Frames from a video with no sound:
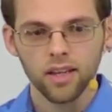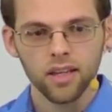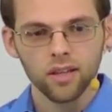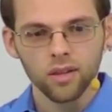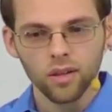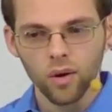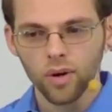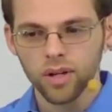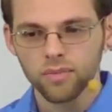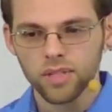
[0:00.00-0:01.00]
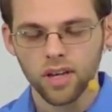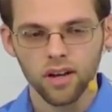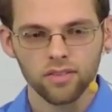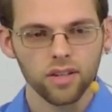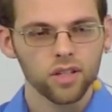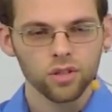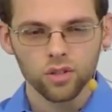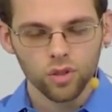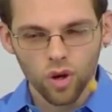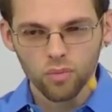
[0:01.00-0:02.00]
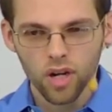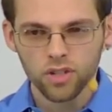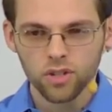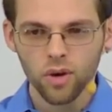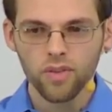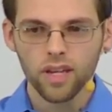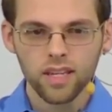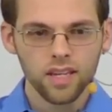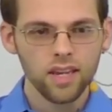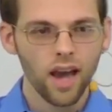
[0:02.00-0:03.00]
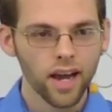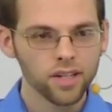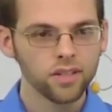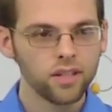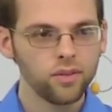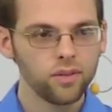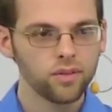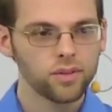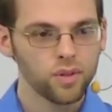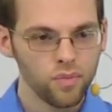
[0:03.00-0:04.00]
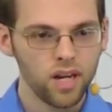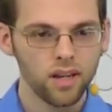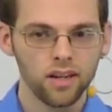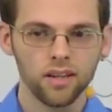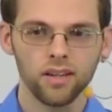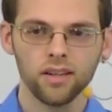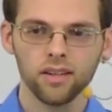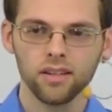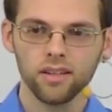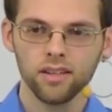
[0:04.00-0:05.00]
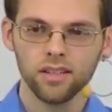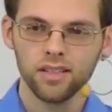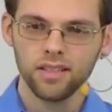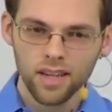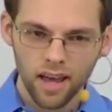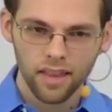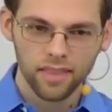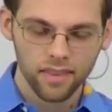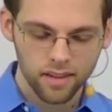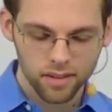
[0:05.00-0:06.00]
He lowered himself so much so that he actually submitted to death.